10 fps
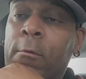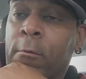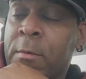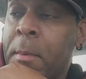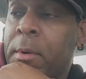
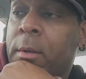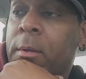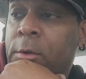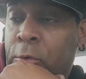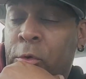Remember, the
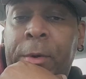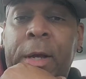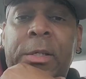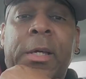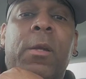truth
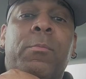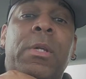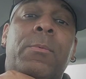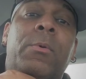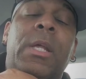brings hate out of
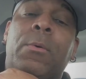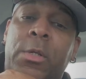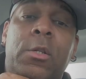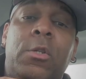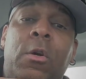people, and I will
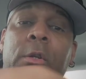catch y'all in the